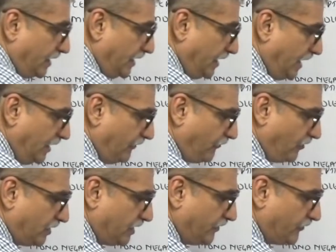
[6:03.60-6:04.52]

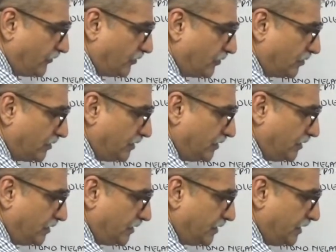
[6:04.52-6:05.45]
844
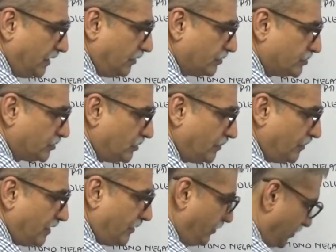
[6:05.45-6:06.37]
kilojoule
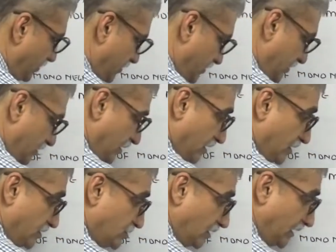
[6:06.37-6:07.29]
per mole.
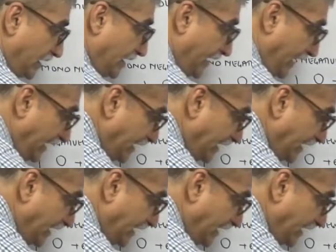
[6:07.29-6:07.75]
So the net